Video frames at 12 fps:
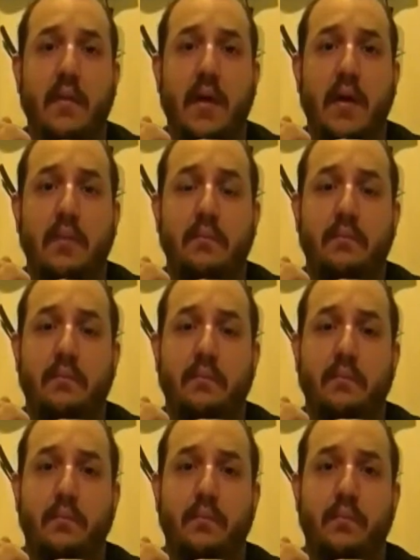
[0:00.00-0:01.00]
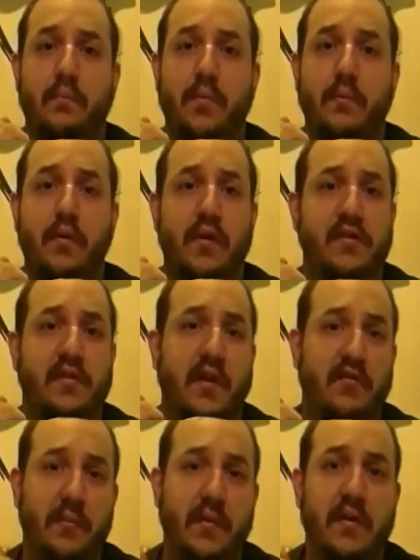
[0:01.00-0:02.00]
um, the British
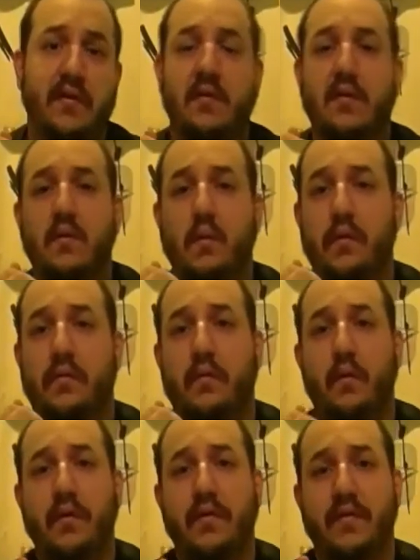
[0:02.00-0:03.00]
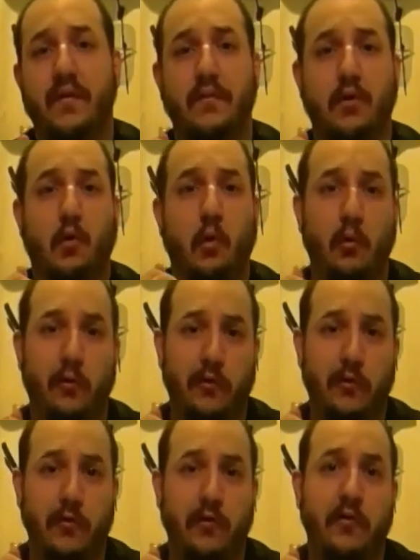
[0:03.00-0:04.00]
government would force them to
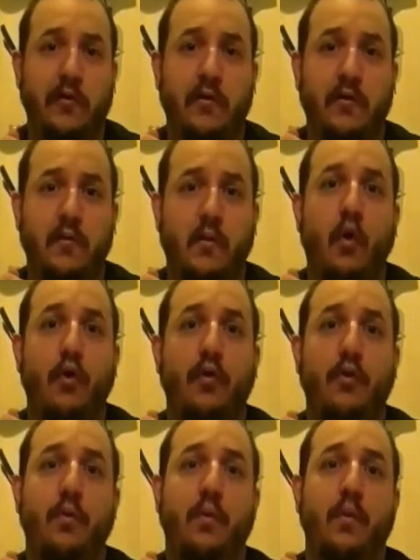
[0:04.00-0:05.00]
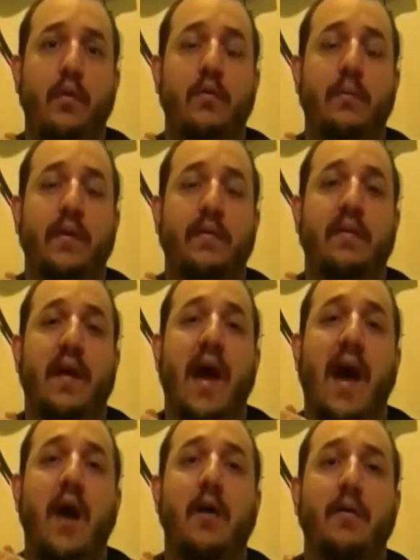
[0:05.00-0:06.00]
quarter, or which means to
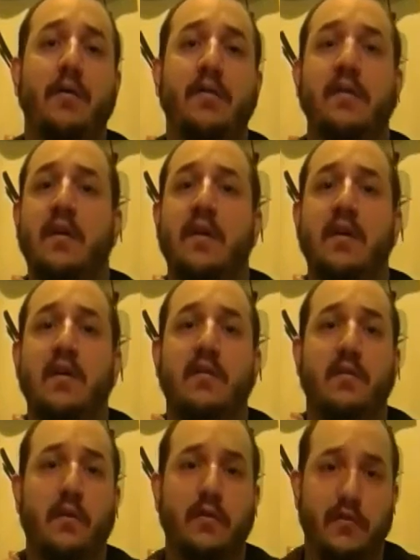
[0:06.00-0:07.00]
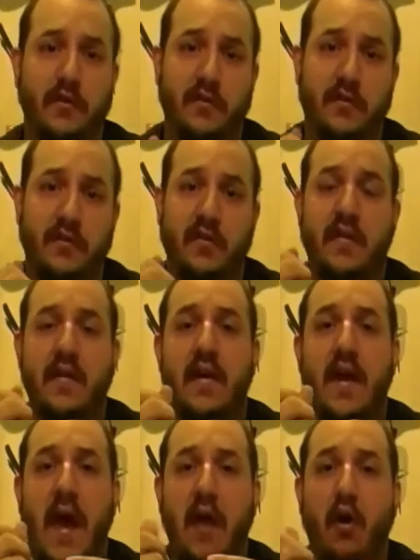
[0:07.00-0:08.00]
house, soldiers,
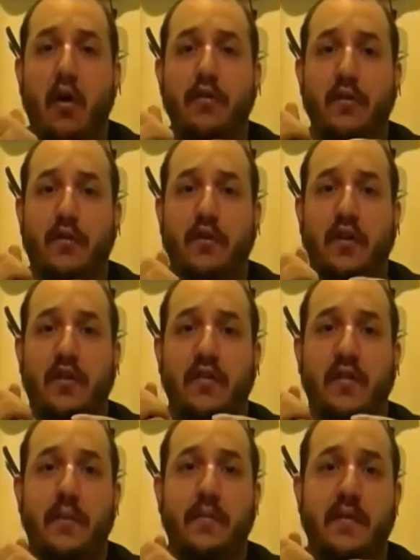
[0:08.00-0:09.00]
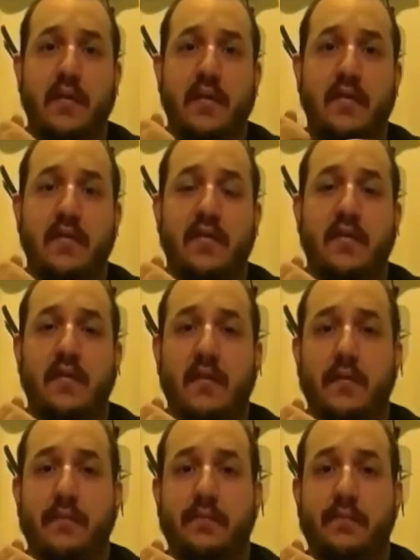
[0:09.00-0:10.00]
and also took their subsistence
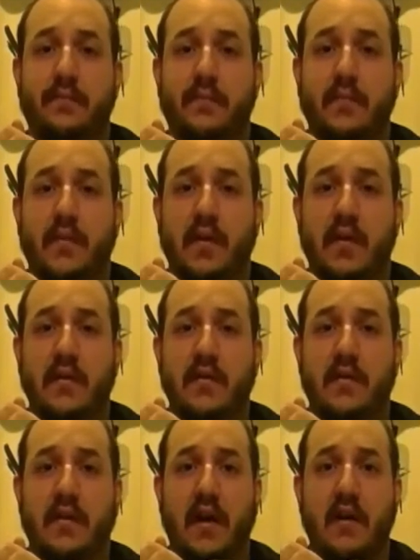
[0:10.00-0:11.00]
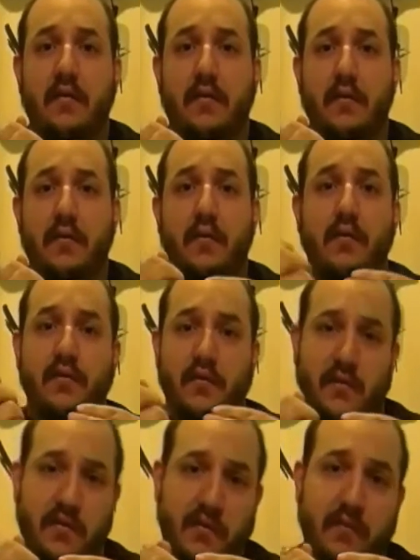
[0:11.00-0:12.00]
to to care for
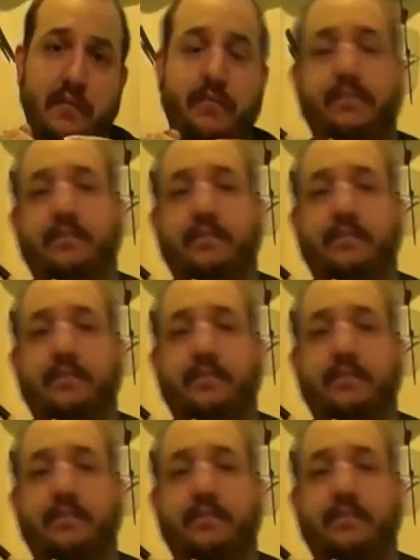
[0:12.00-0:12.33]
soldiers.